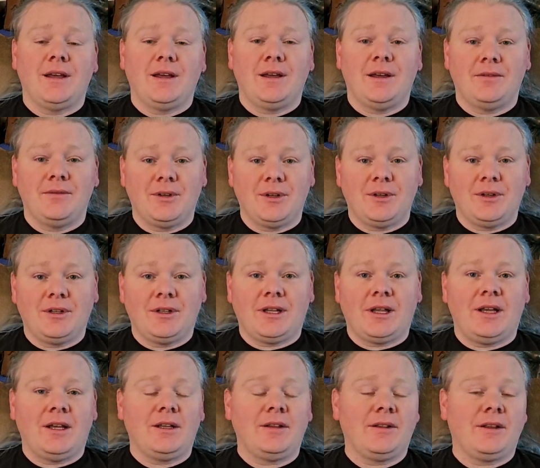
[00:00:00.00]
Have a good
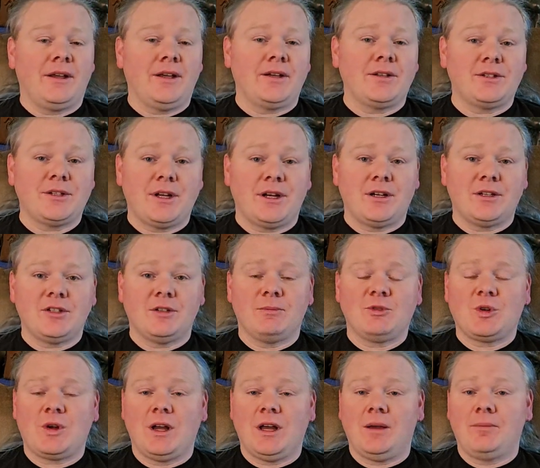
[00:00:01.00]
day. Like, share,
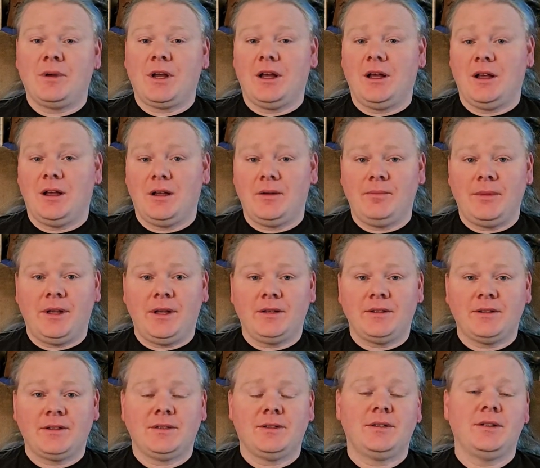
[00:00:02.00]
subscribe,
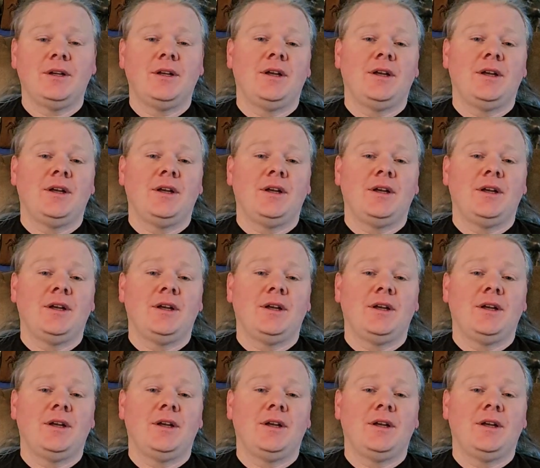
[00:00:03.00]
comment,